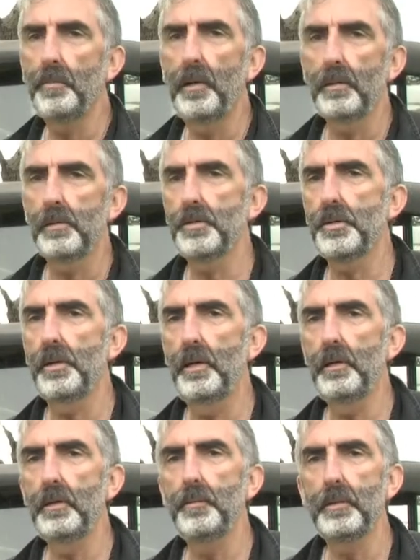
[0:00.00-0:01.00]
about
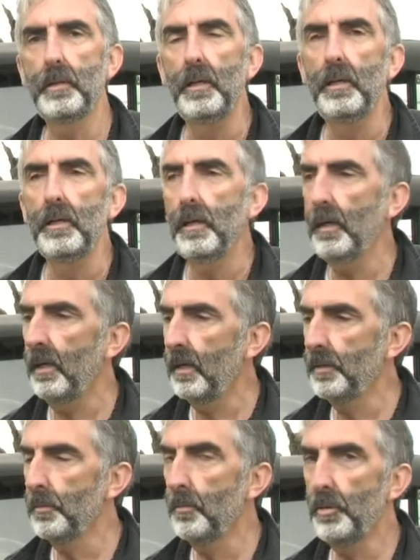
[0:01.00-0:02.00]
Australia, but Uh,
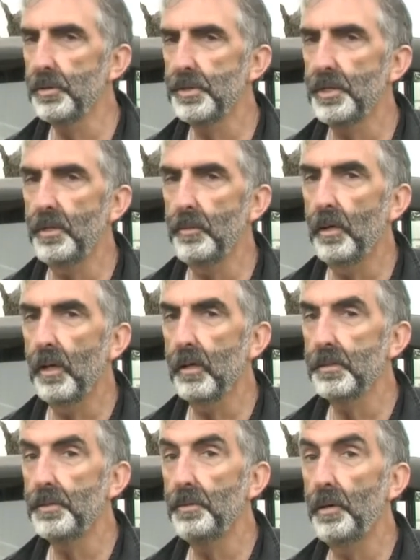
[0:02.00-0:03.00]
there were more steam
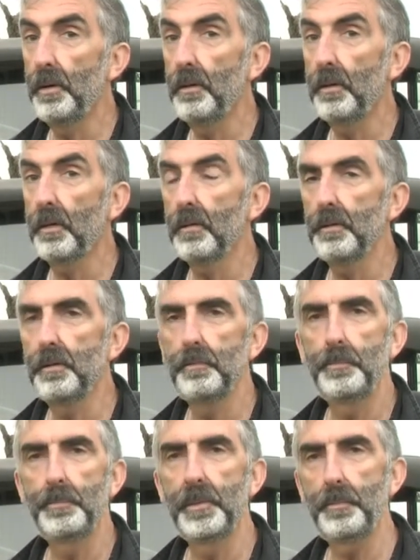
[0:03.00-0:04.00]
cars in America
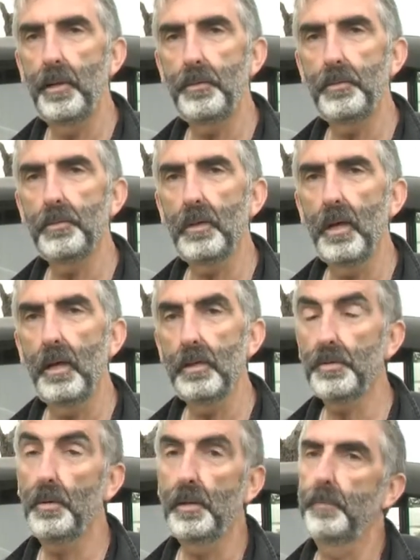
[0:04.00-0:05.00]
than, than petrol
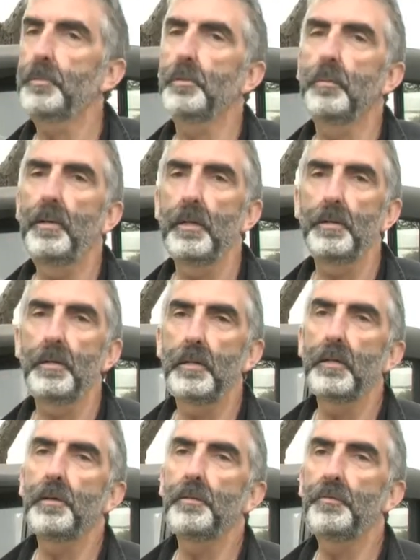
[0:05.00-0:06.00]
cars right up to about
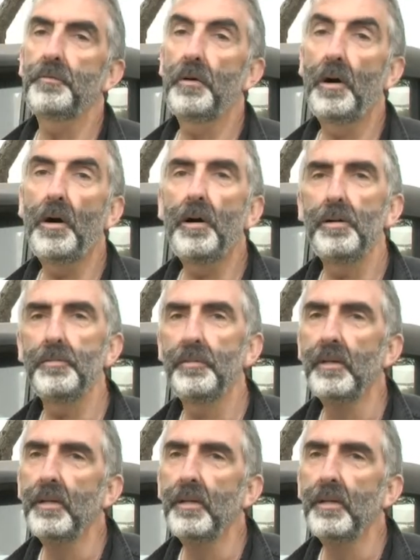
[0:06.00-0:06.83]
nineteen oh five,